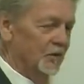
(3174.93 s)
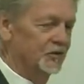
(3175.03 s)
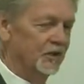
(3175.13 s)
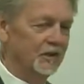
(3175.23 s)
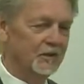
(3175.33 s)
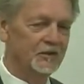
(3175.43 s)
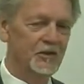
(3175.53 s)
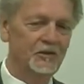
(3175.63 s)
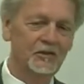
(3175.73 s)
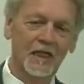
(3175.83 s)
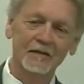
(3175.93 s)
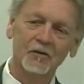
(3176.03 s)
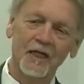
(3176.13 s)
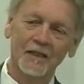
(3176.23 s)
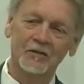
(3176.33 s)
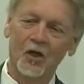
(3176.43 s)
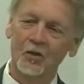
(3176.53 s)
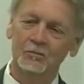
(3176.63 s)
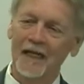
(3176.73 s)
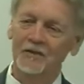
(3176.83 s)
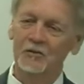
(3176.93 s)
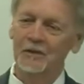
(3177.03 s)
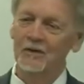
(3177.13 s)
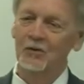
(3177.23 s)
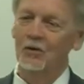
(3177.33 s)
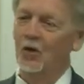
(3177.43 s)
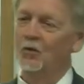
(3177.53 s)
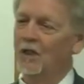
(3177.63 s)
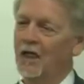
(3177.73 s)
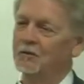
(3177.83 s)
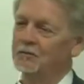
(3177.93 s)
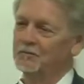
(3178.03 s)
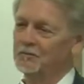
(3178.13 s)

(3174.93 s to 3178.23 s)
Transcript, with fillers: But she, she never had talked back to me in her whole life.